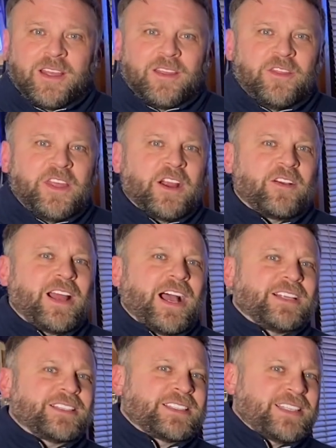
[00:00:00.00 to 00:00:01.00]
They're
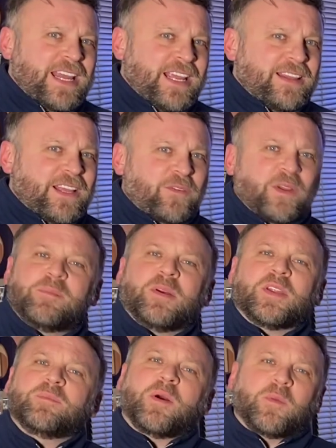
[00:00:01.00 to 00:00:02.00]
not saying they're
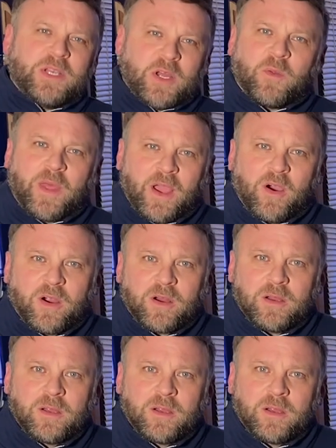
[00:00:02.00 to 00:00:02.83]
rebuilding, but we know they are.